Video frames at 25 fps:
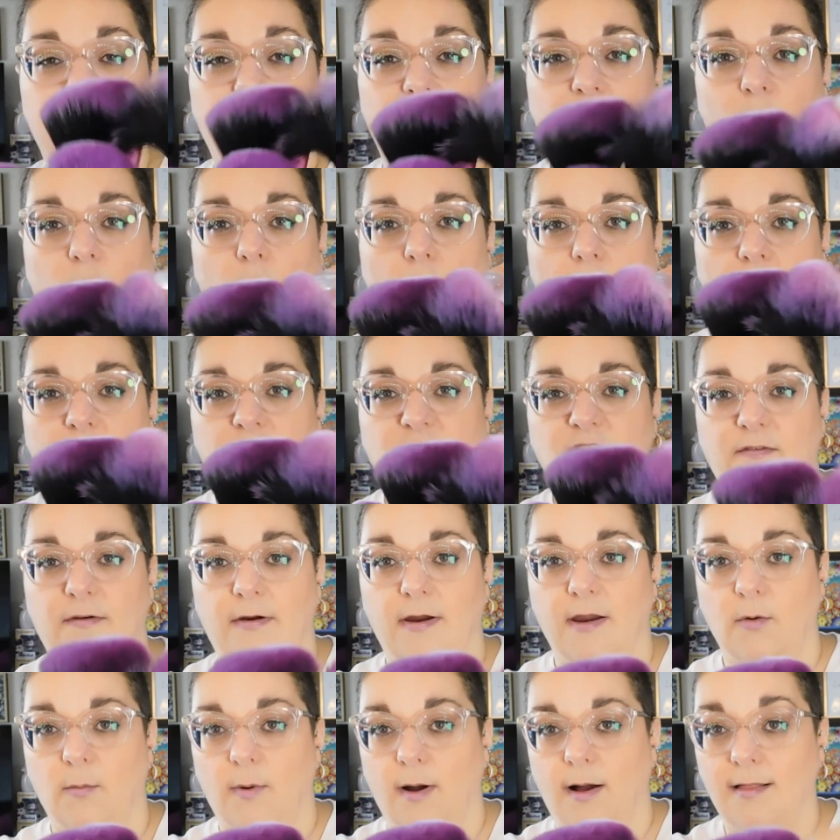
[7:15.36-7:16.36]
They wash
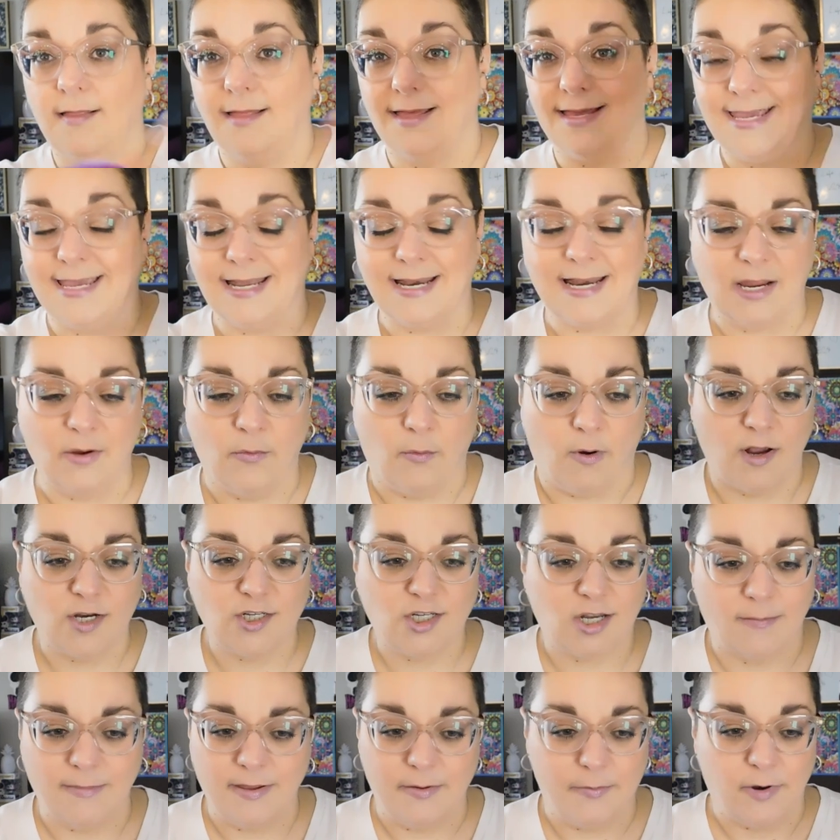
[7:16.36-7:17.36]
very well. Again, I
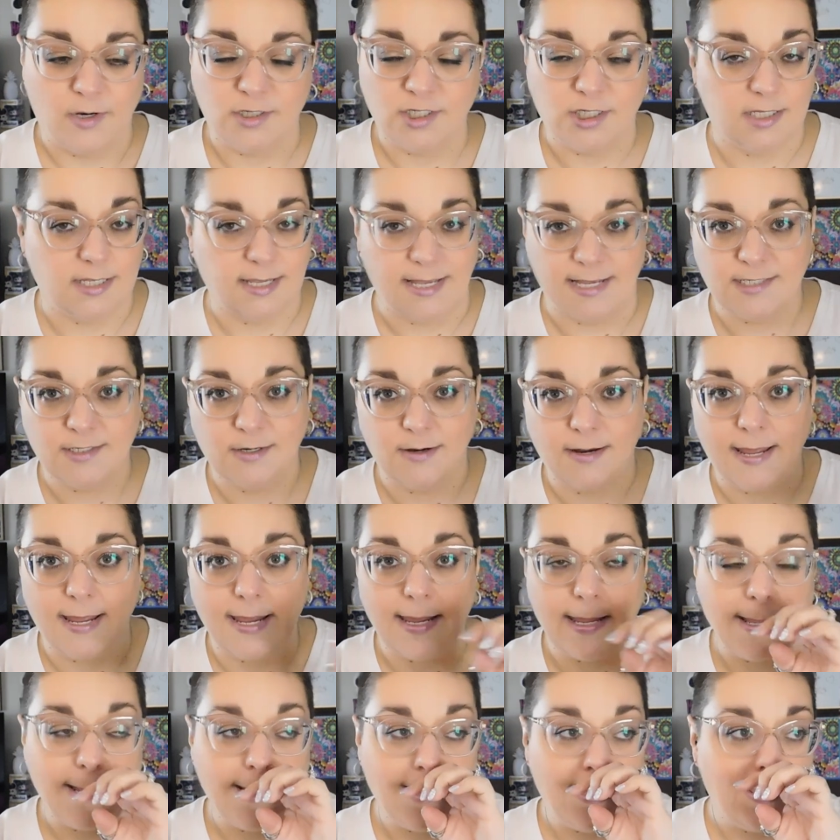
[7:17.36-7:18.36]
washed all my brushes
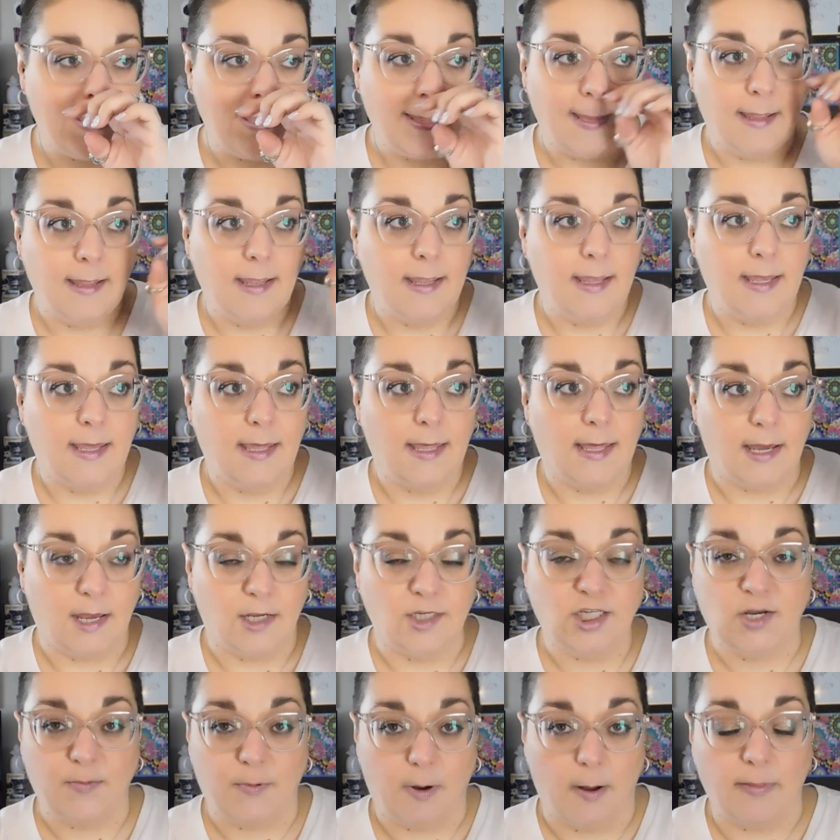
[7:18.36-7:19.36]
yesterday. I
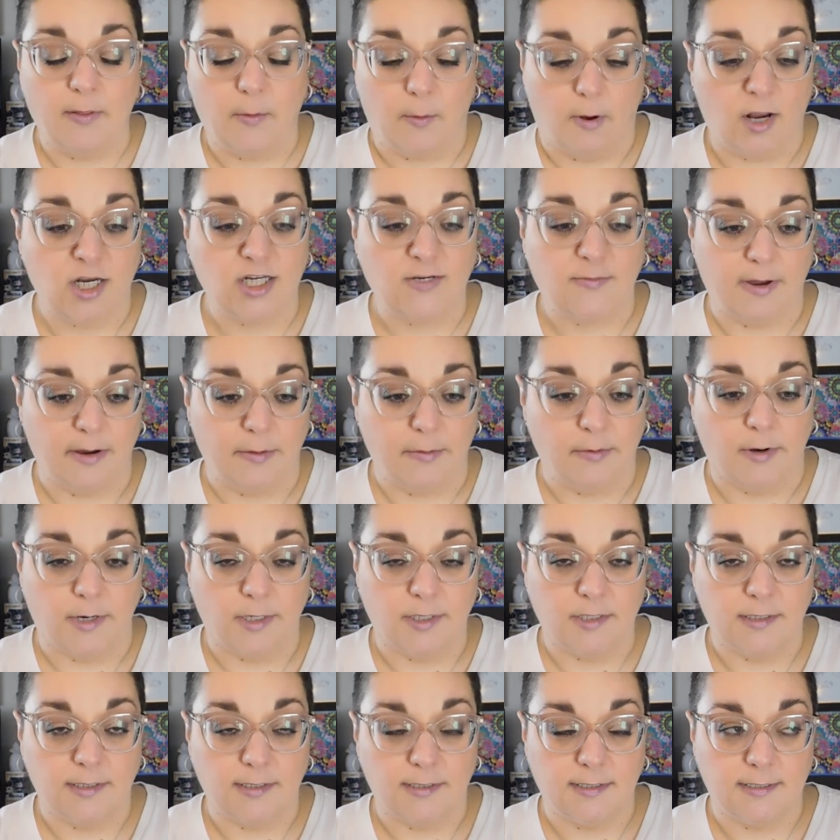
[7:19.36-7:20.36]
should probably wash my
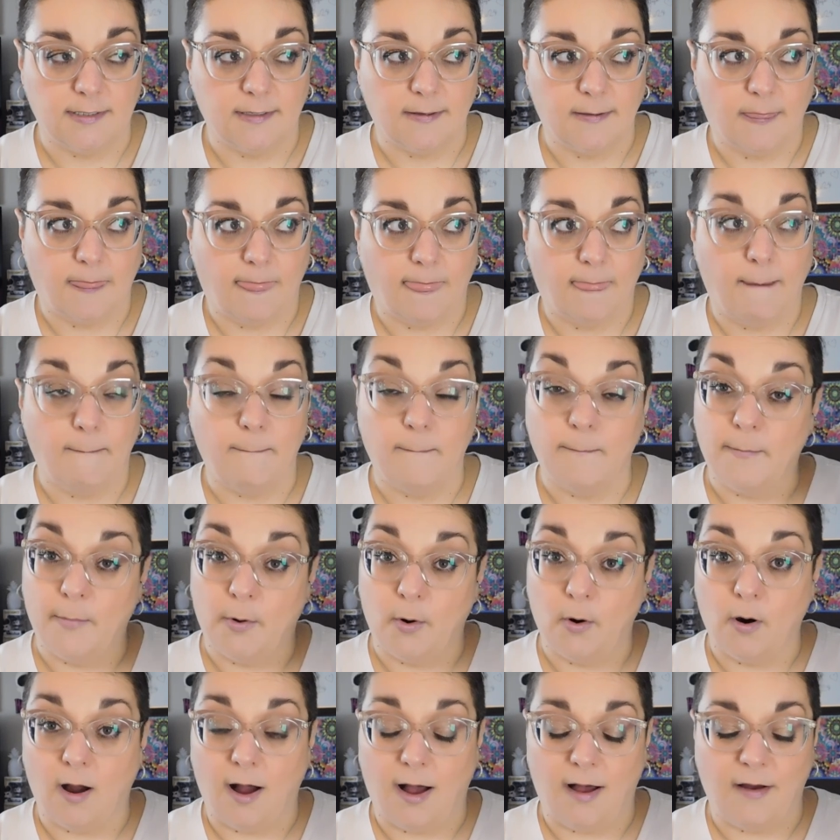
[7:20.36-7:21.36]
brushes
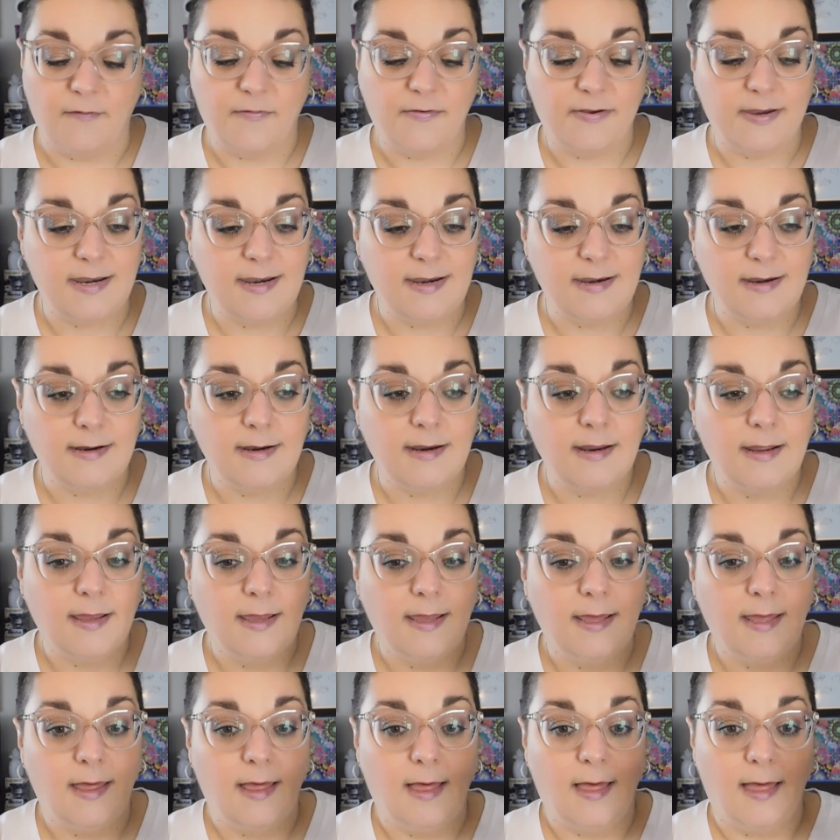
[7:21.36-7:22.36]
more often,
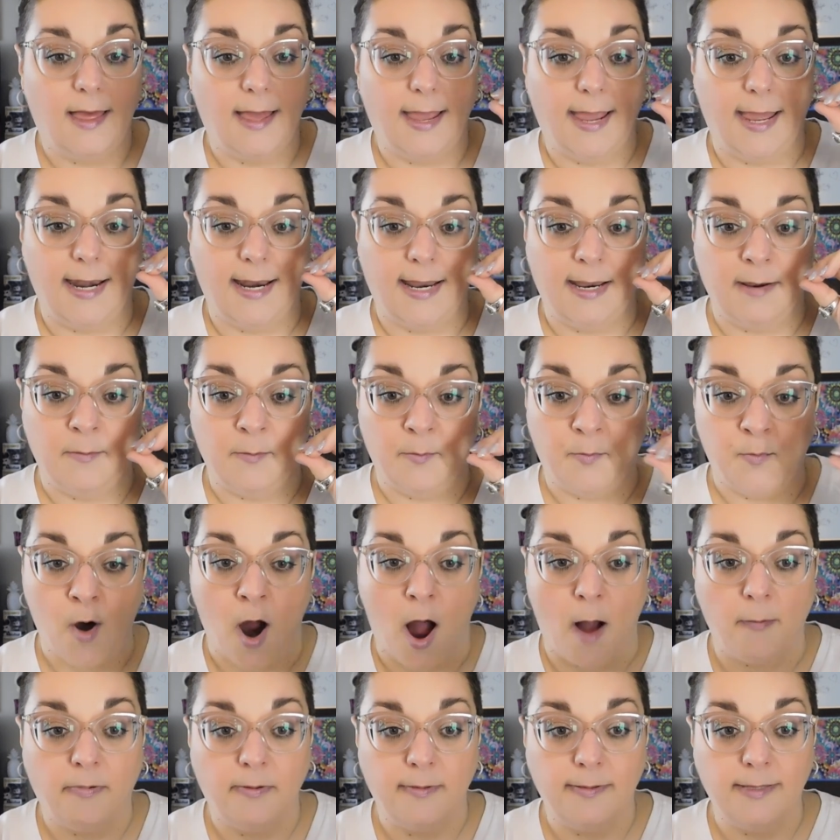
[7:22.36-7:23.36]
and I'm
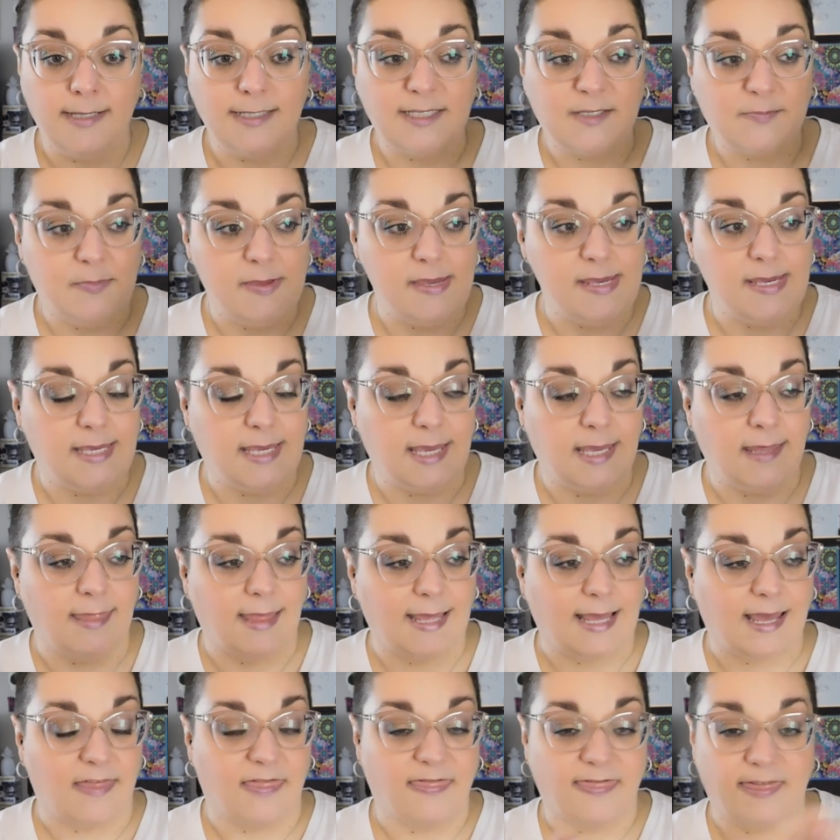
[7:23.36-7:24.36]
probably speaking
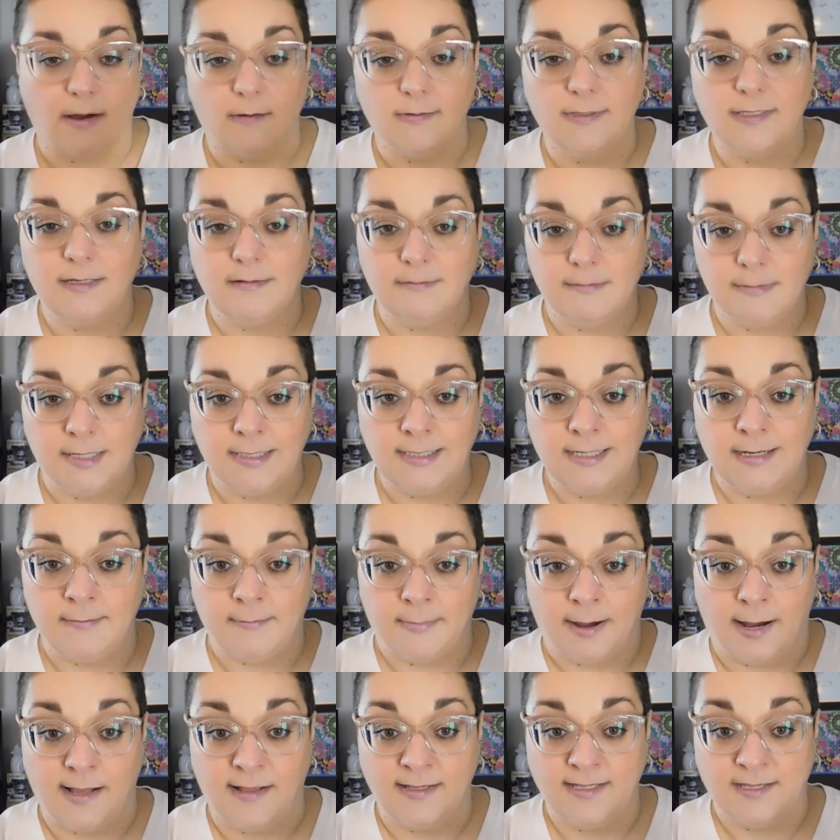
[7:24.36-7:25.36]
like 1,000,000,000
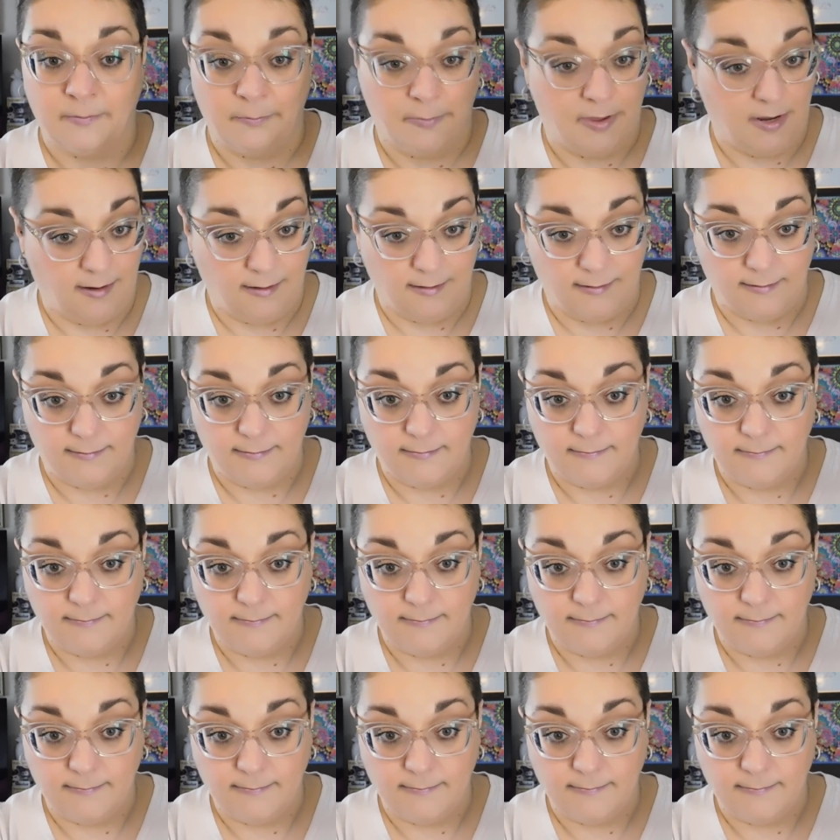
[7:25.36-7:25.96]
miles a minute.